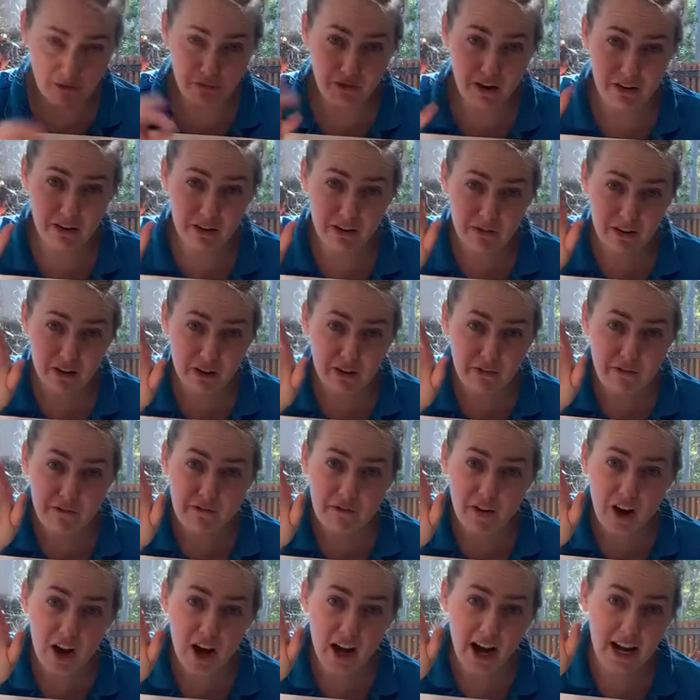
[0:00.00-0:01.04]
very, very
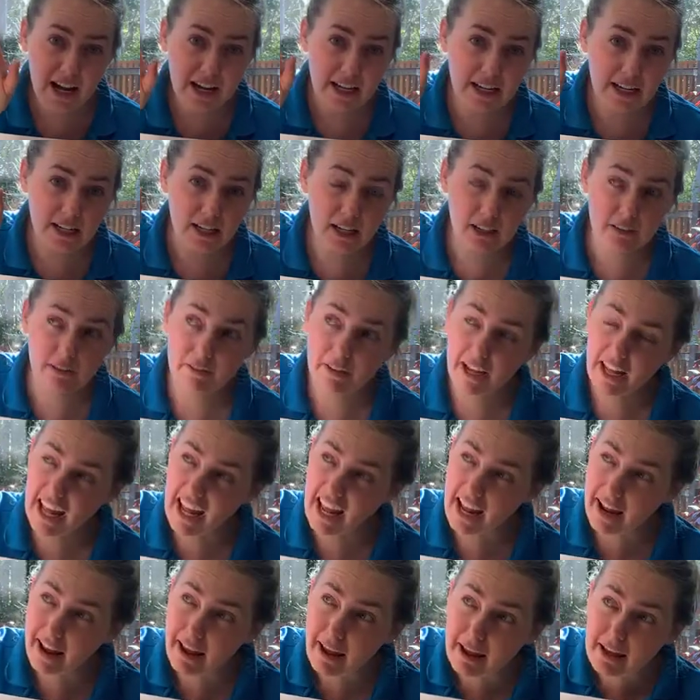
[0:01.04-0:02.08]
fine little
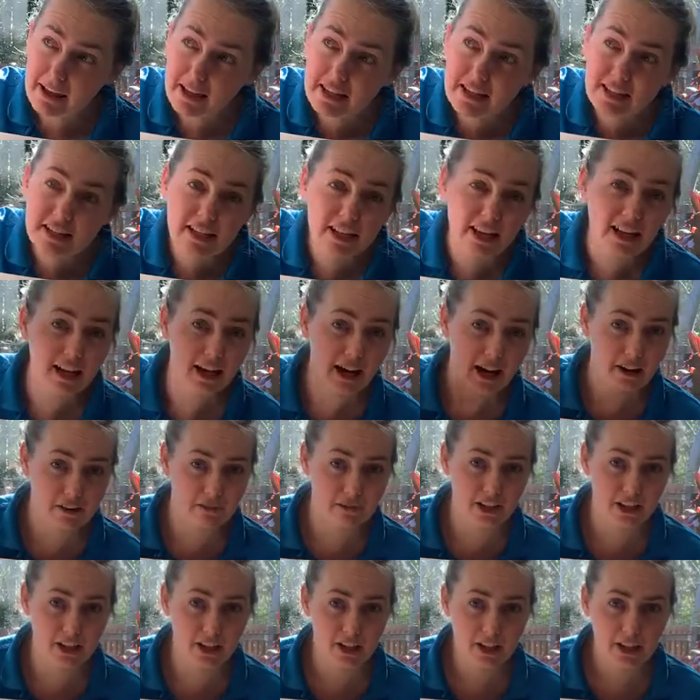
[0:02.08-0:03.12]
hairs sticking out of
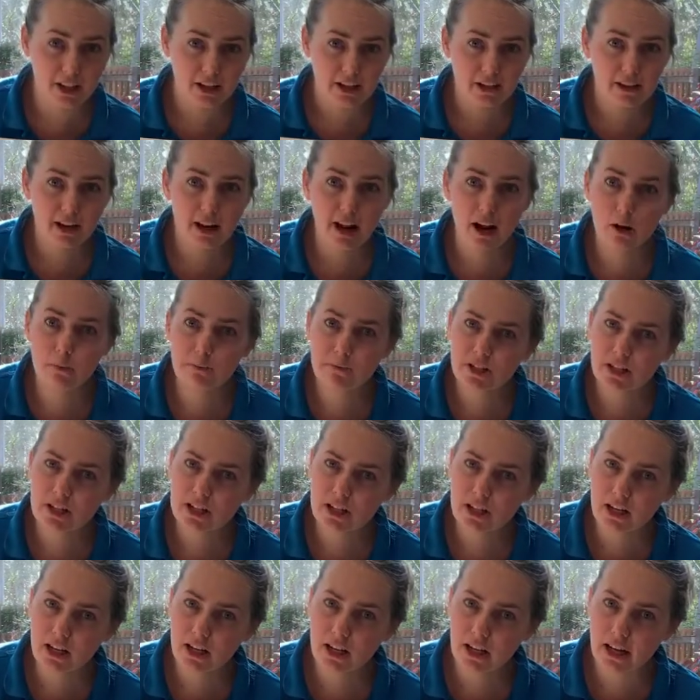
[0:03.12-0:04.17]
it that helps it to
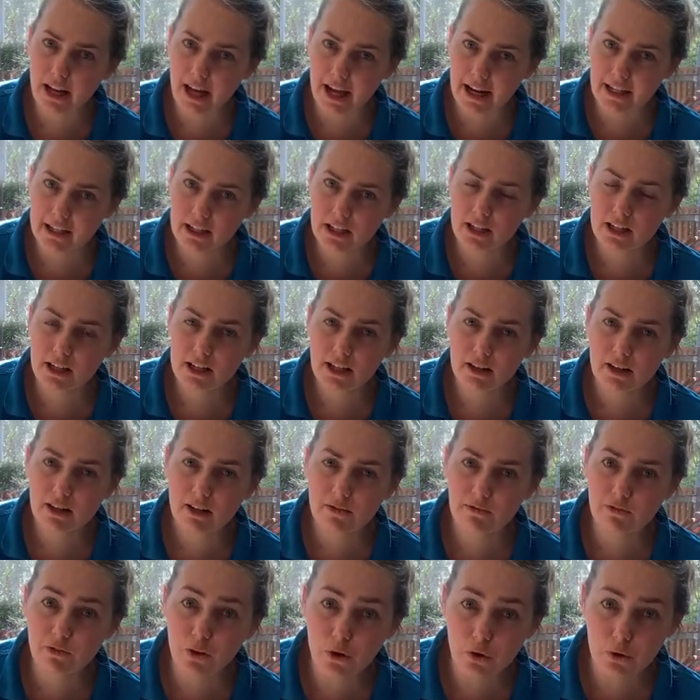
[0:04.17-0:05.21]
collect
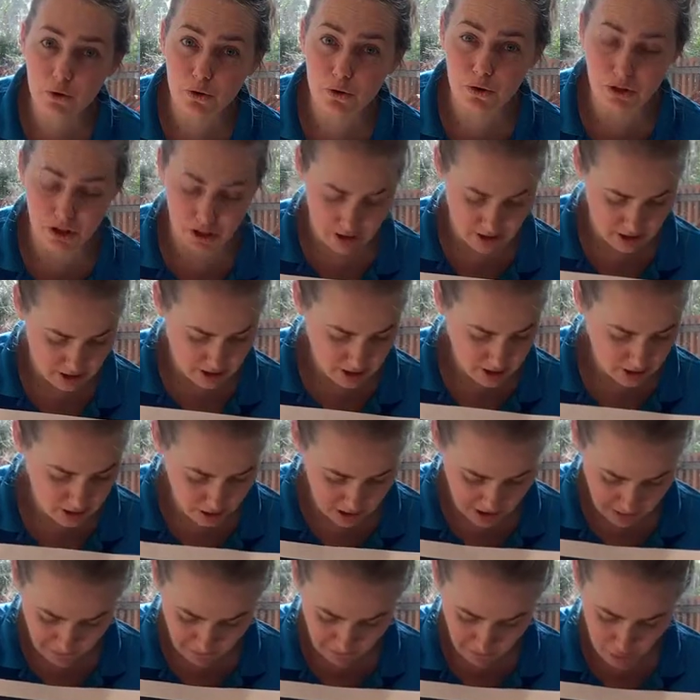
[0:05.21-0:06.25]
food. So
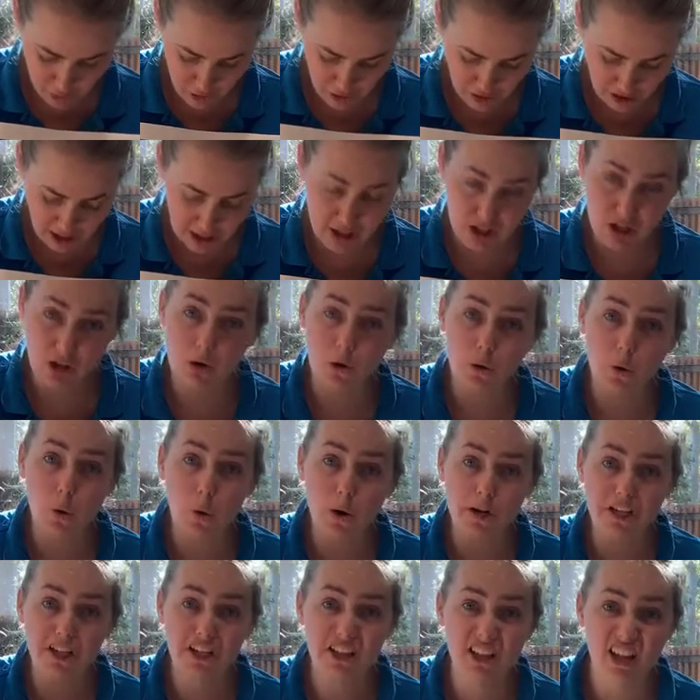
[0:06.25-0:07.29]
the food gets
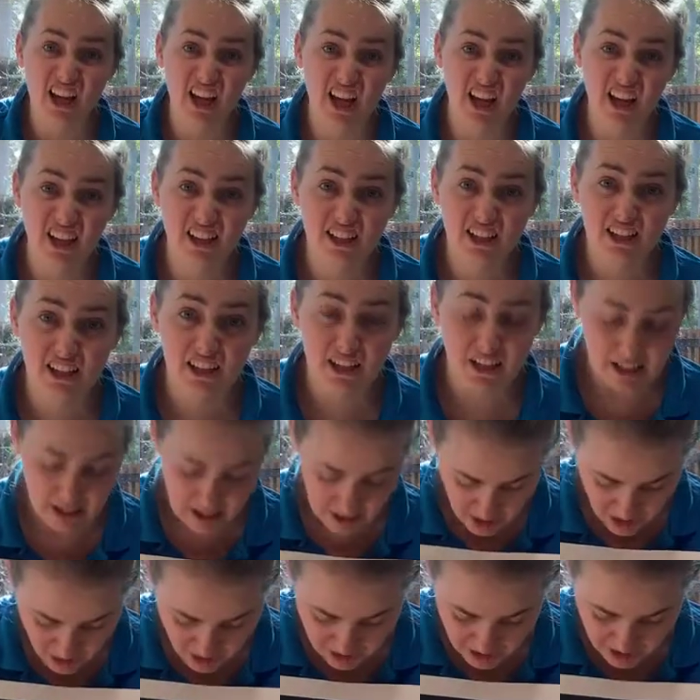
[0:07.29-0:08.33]
caught in there, and
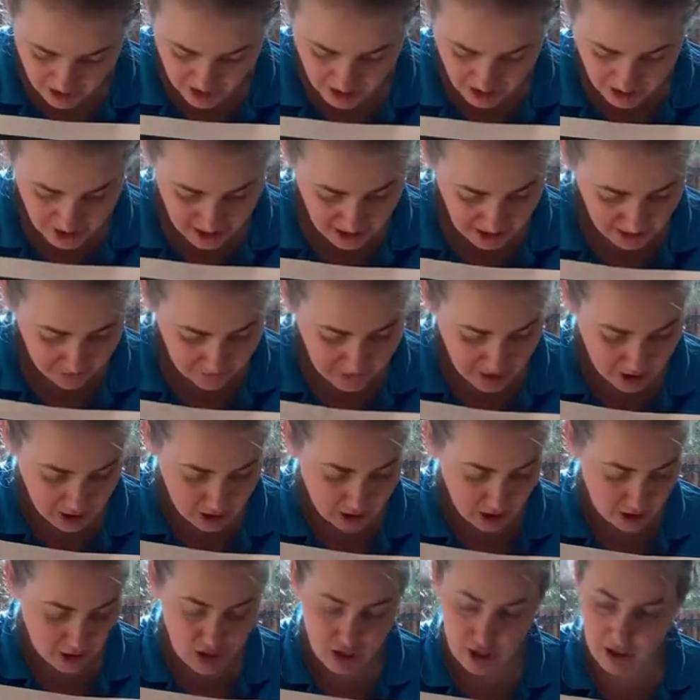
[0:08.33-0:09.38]
you can see it lives on the
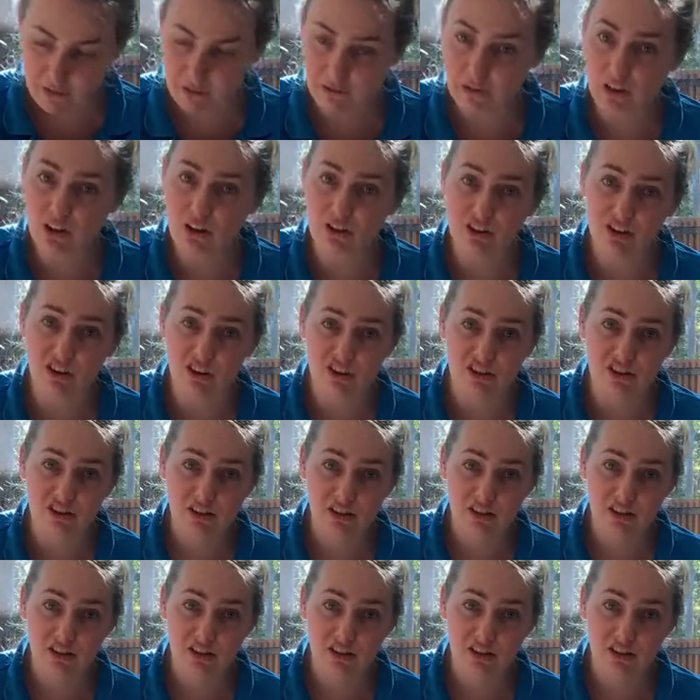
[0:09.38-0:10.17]
ocean floor.